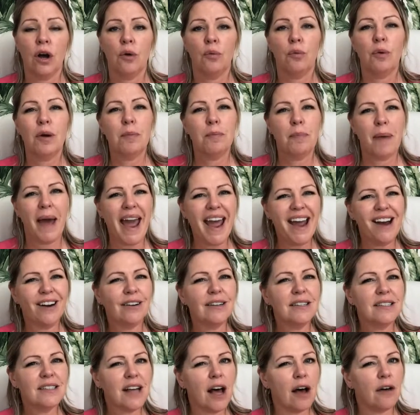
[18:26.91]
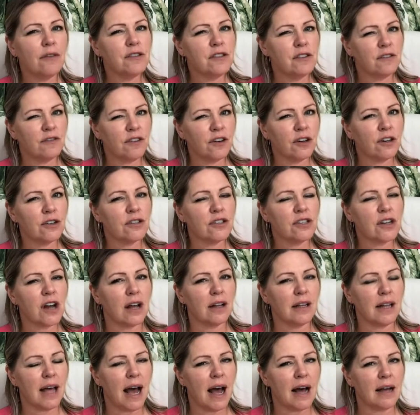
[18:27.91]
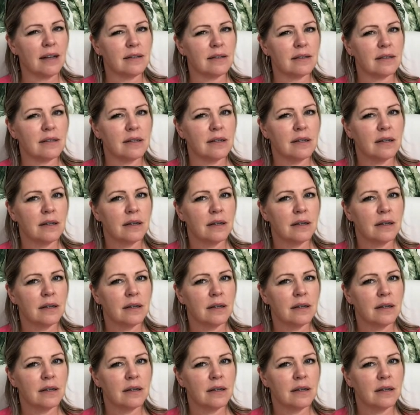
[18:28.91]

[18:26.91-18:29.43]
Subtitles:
We pay ourselves first, not last.